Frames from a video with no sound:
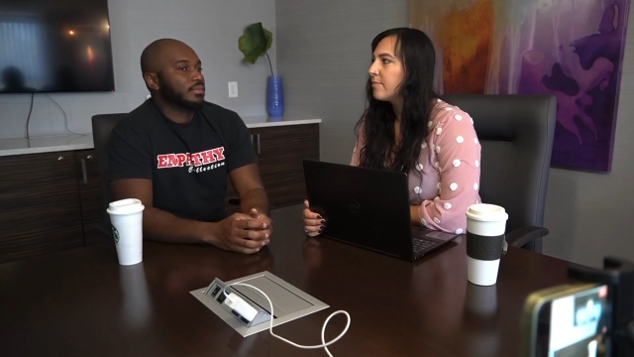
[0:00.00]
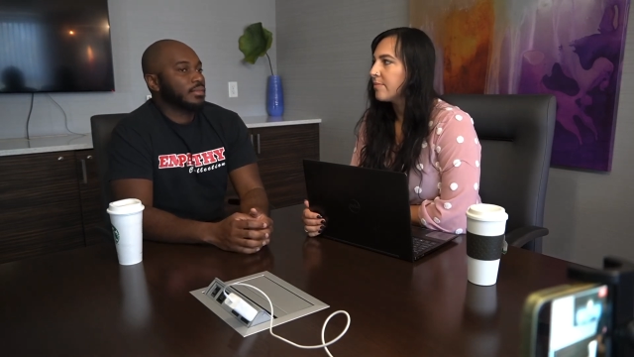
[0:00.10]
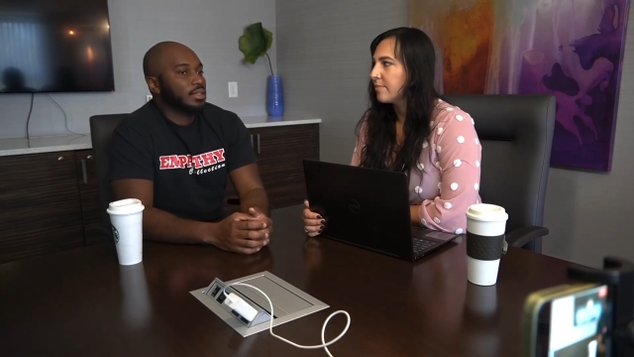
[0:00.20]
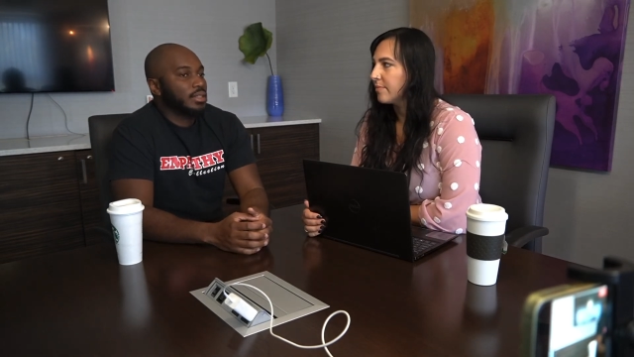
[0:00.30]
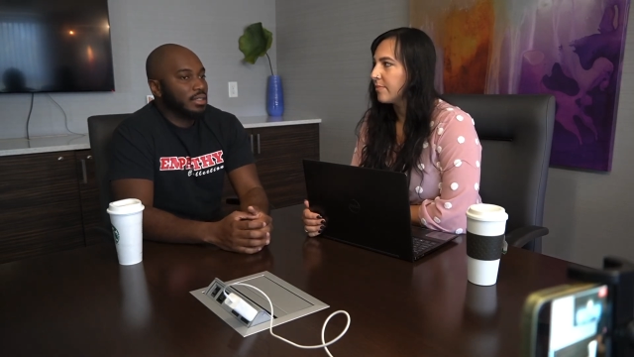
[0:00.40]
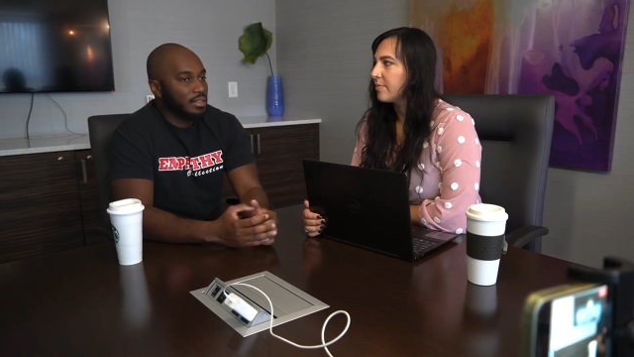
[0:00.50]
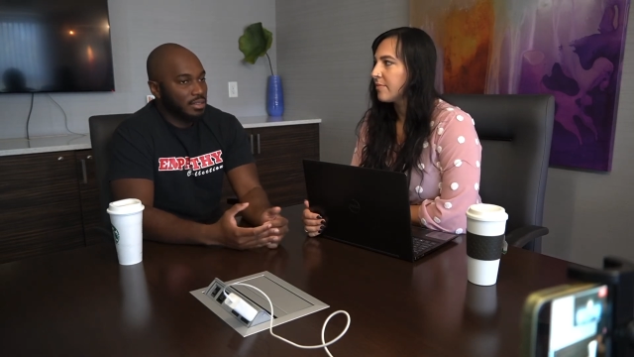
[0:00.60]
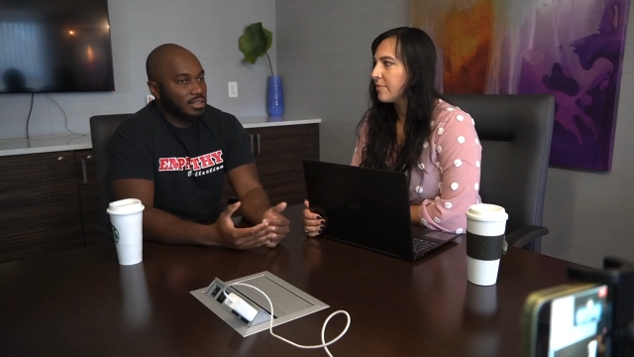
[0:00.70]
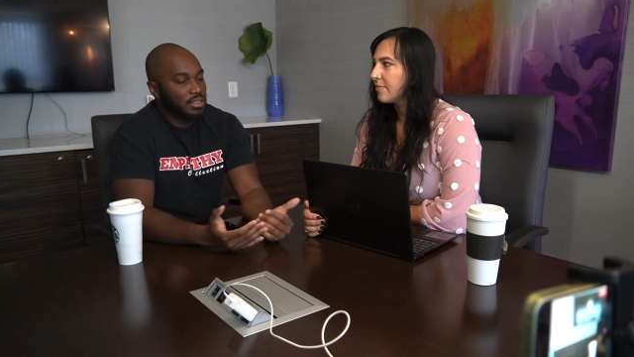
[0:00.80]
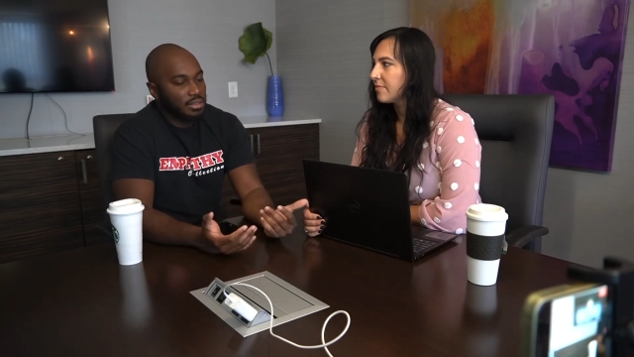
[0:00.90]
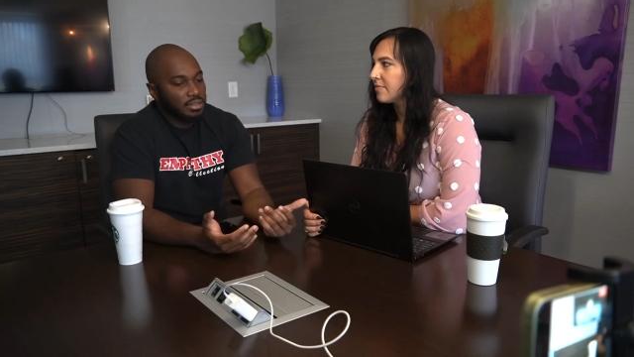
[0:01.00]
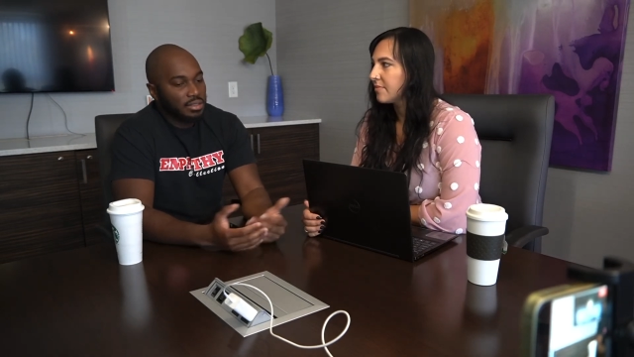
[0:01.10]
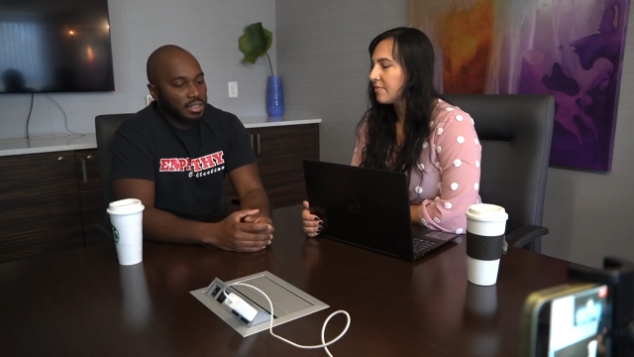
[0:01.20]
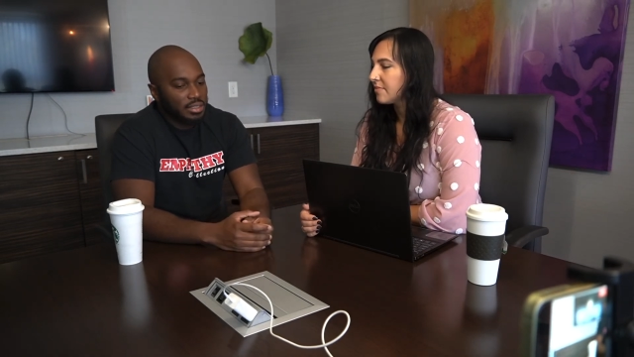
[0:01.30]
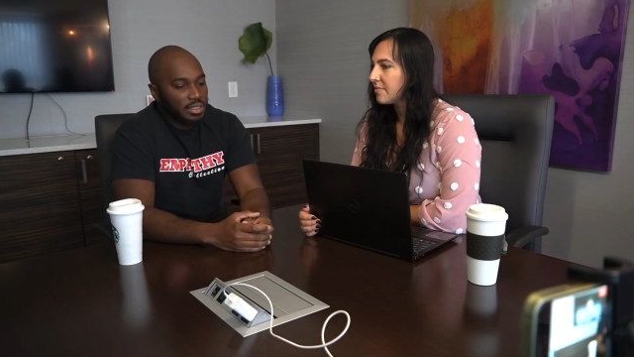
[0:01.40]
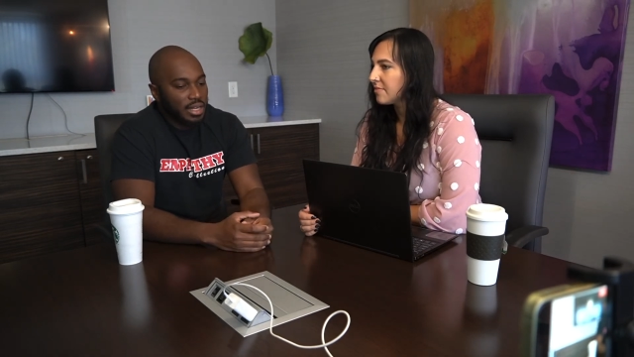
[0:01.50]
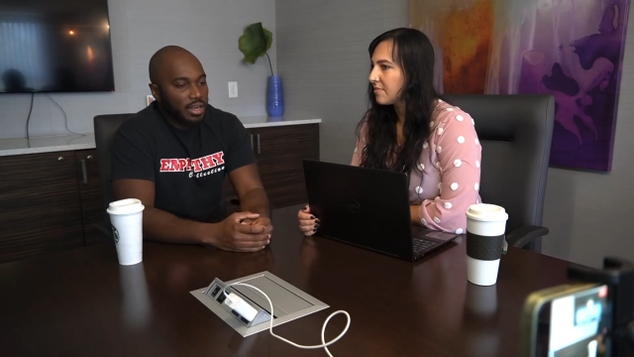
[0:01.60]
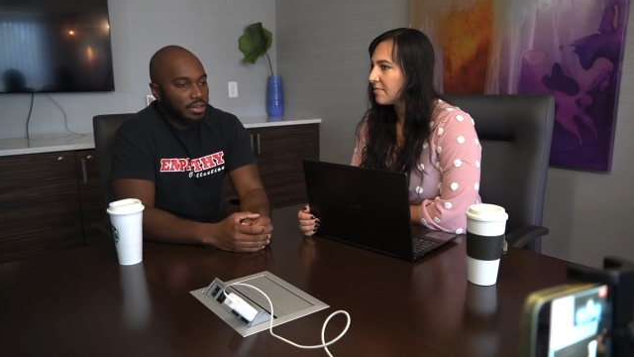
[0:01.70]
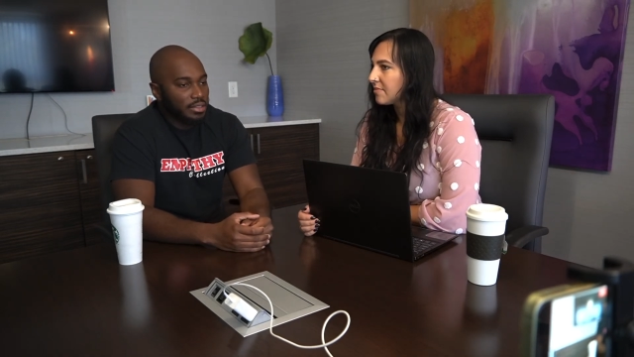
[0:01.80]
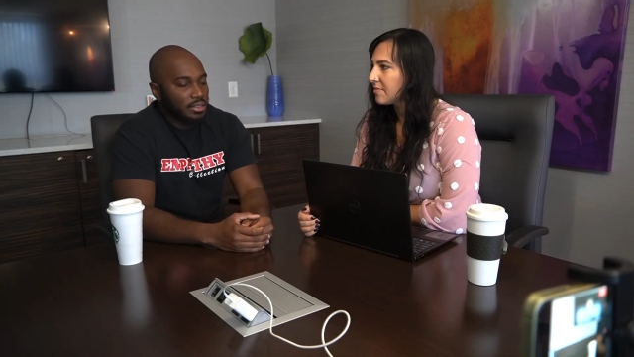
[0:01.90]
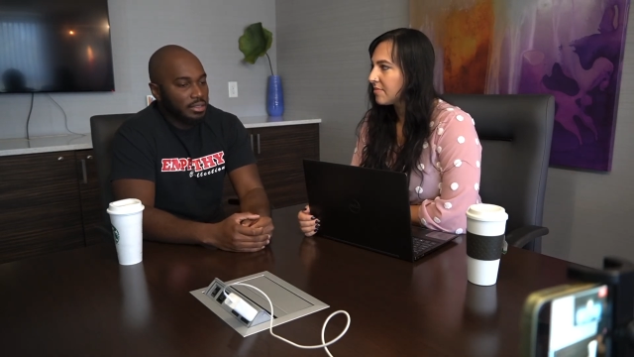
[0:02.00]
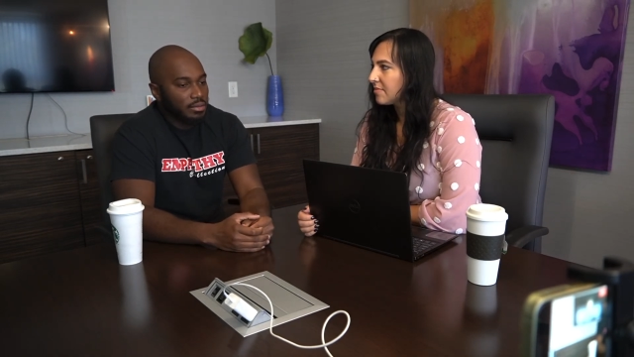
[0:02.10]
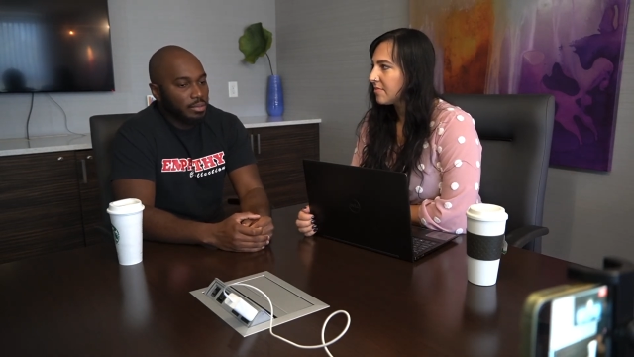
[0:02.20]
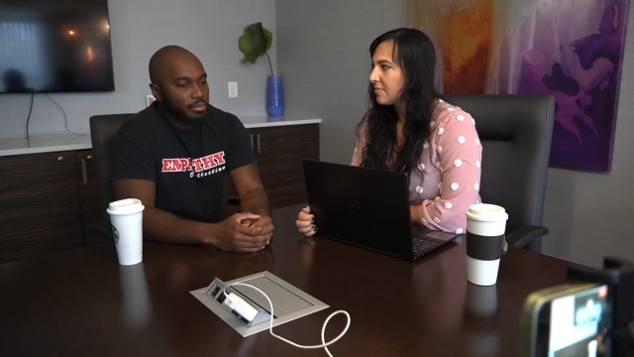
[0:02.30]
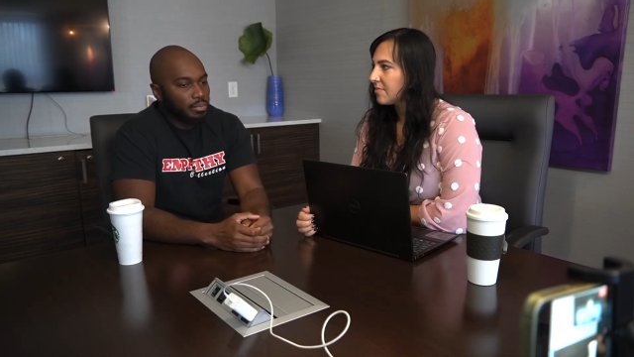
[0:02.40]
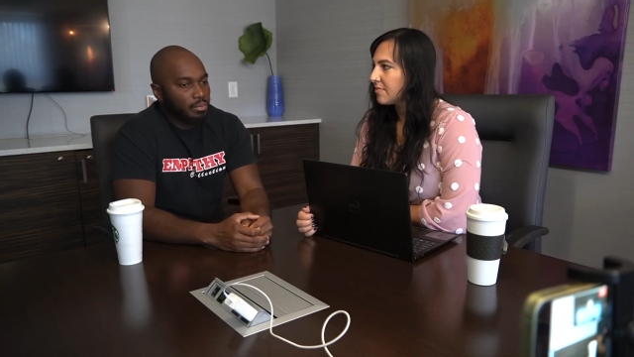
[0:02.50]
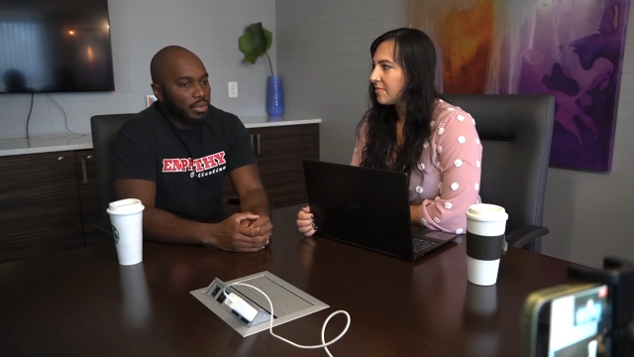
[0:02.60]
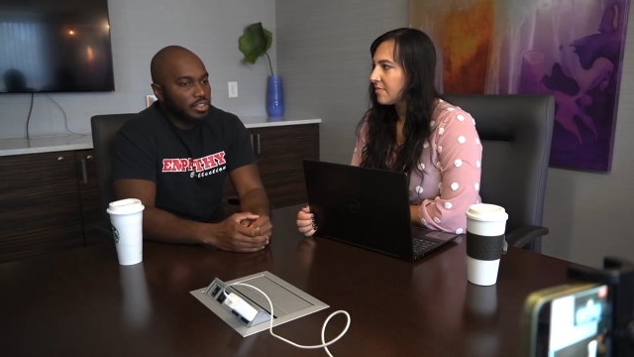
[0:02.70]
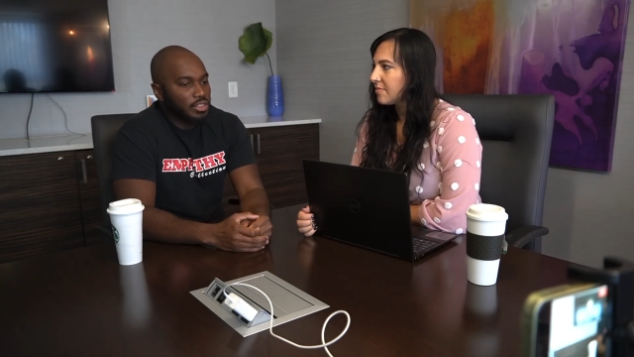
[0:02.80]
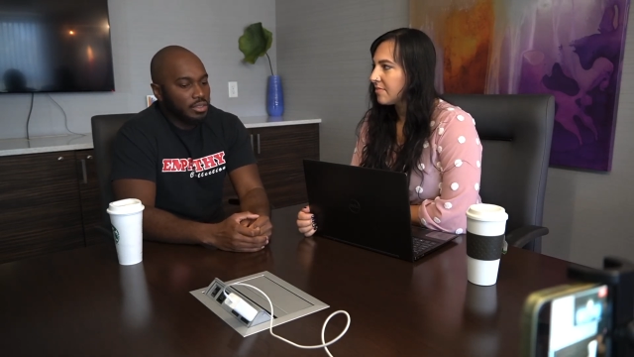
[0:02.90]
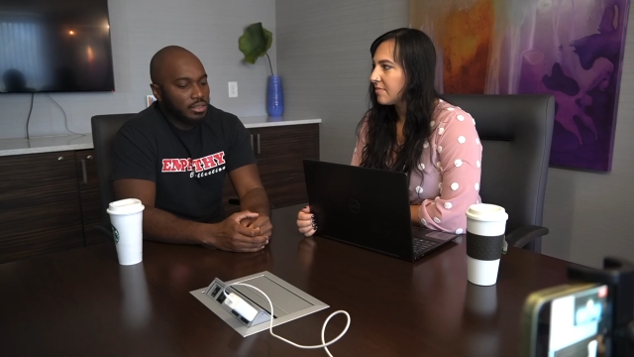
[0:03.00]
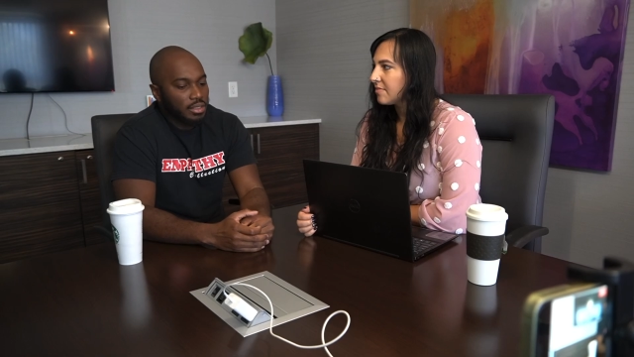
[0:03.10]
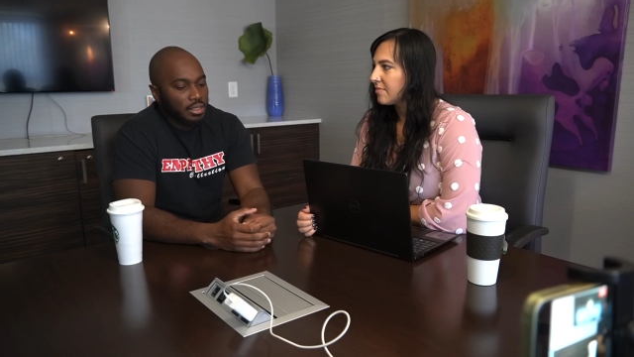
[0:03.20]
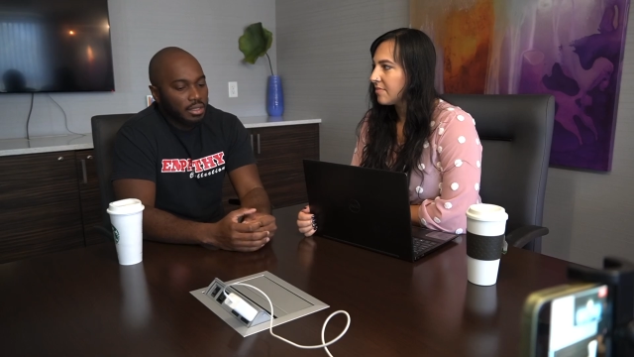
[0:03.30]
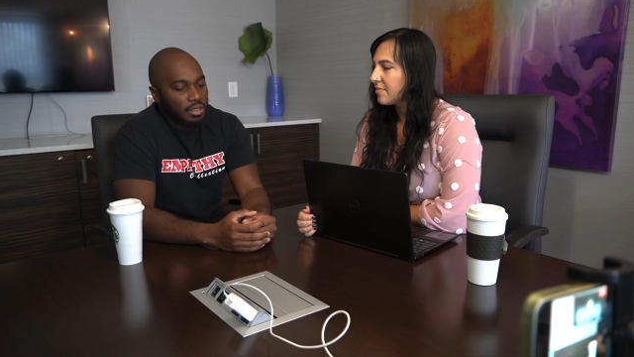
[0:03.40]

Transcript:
Speaker 1: mm-hmm. in addition to the things that I already mentioned,